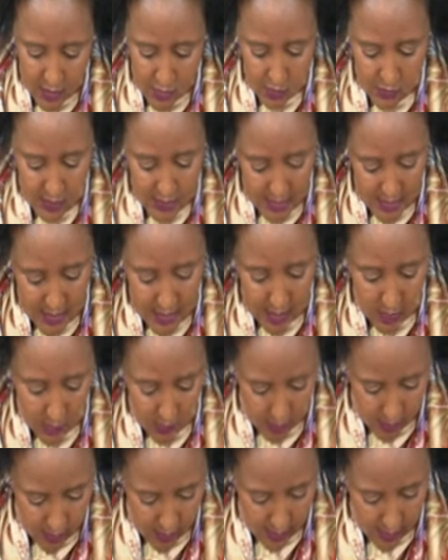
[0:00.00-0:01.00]
So this year
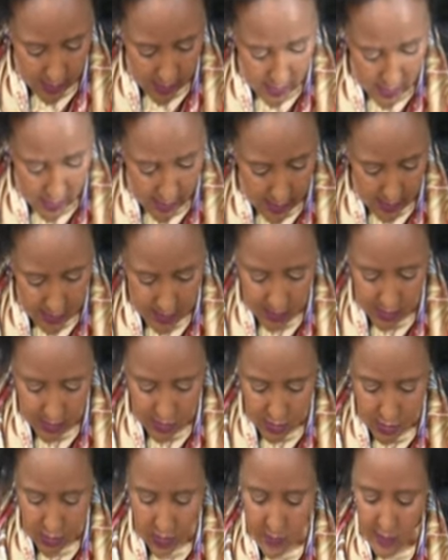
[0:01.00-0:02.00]
alone, ladies and
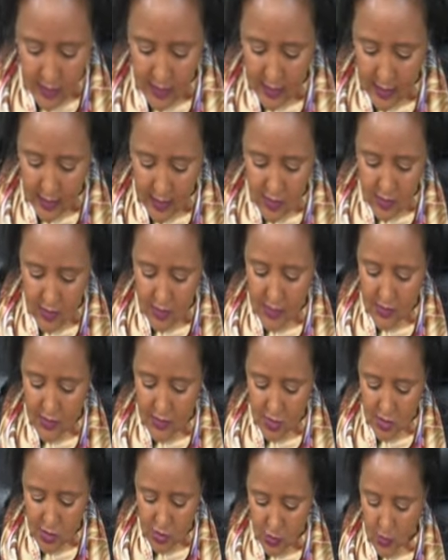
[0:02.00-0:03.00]
gentlemen, the Council has
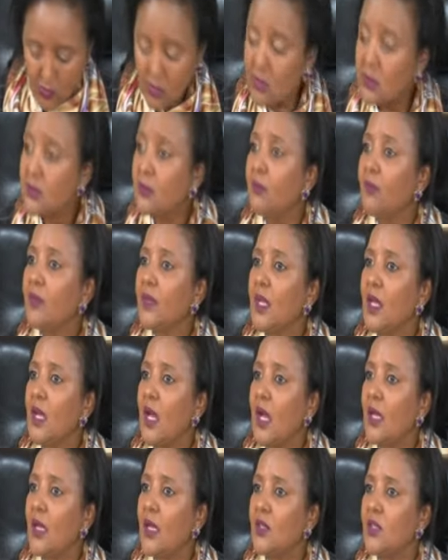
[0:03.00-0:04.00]
installed
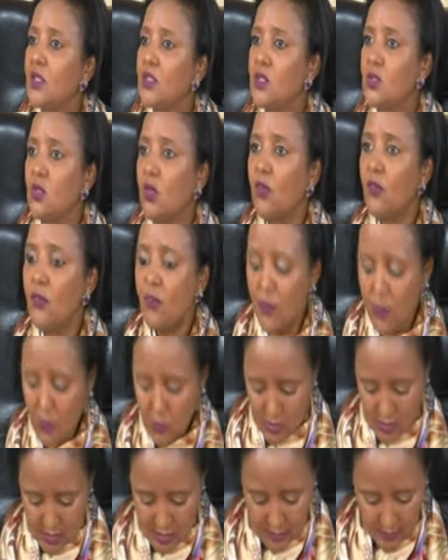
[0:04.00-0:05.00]
an additional
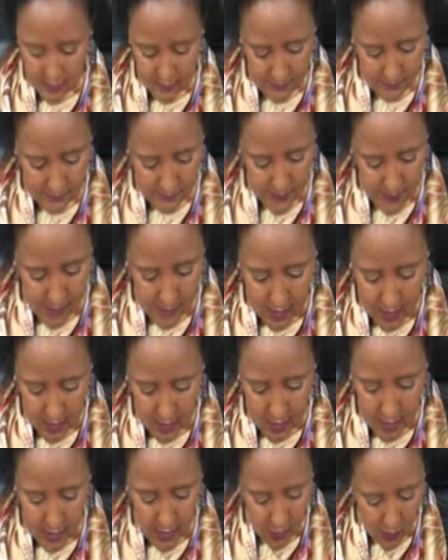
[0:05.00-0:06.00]
40
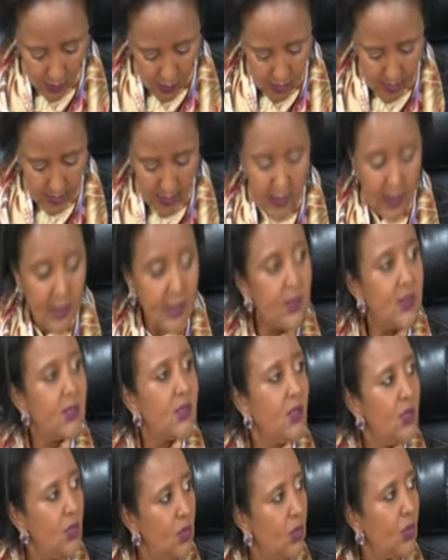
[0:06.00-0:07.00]
containers,
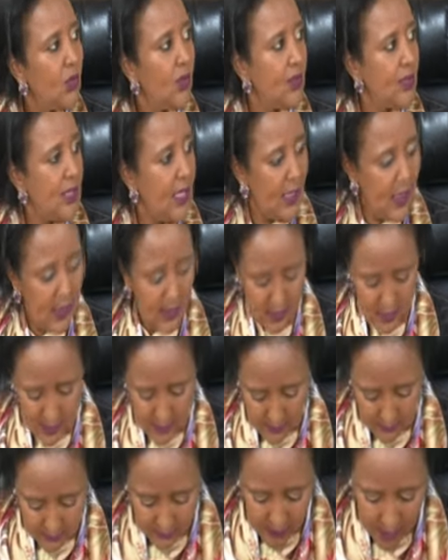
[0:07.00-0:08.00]
new
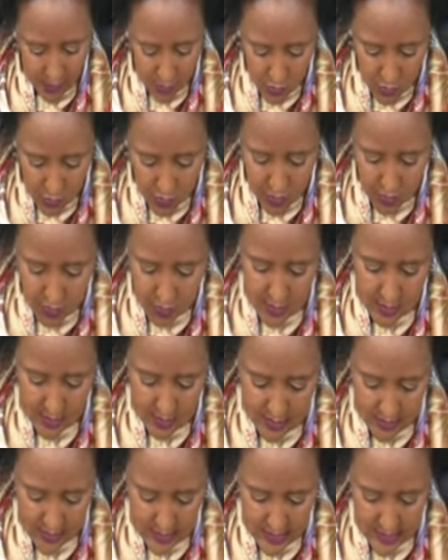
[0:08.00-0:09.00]
containers, to reduce the
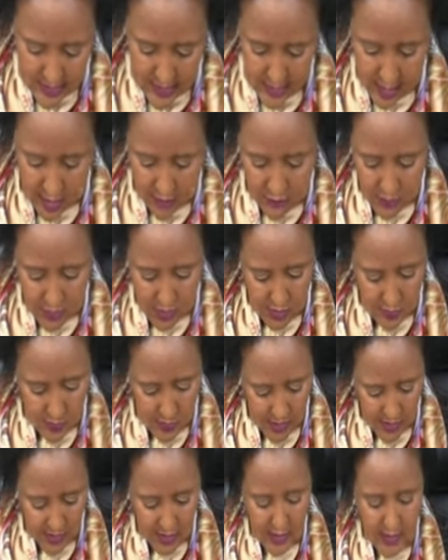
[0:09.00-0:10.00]
distance covered by
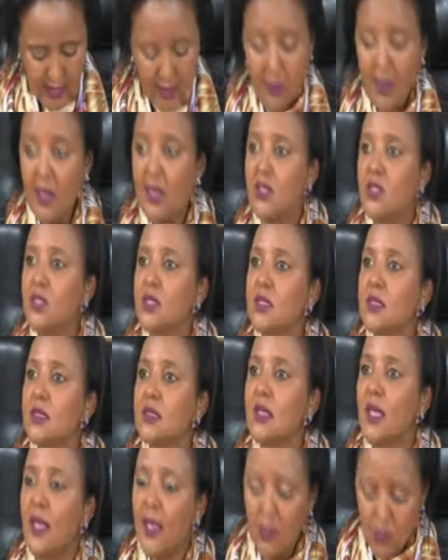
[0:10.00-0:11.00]
center managers
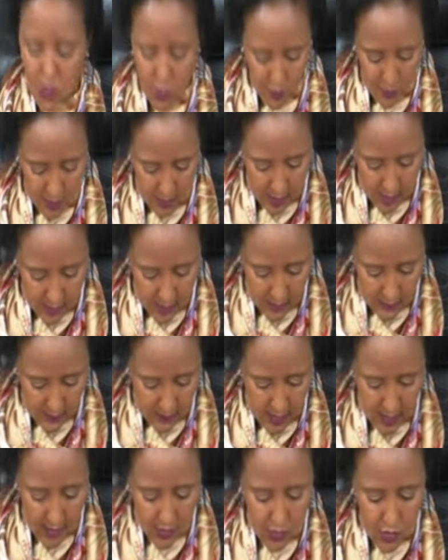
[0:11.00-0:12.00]
to pick
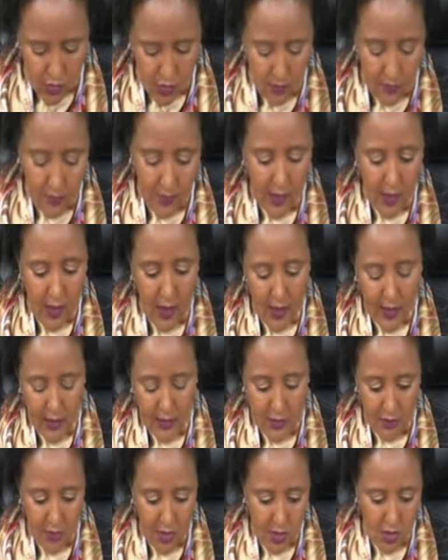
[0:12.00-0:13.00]
and drop
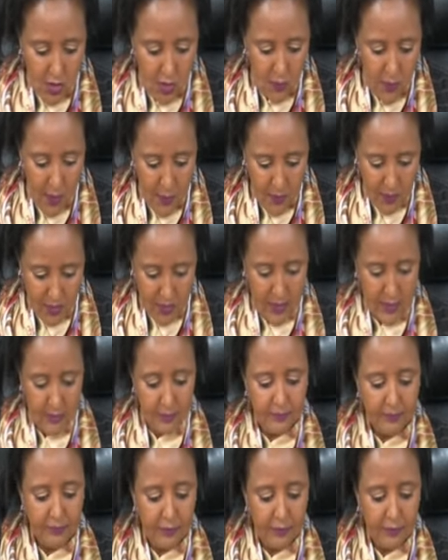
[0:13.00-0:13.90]
examination papers.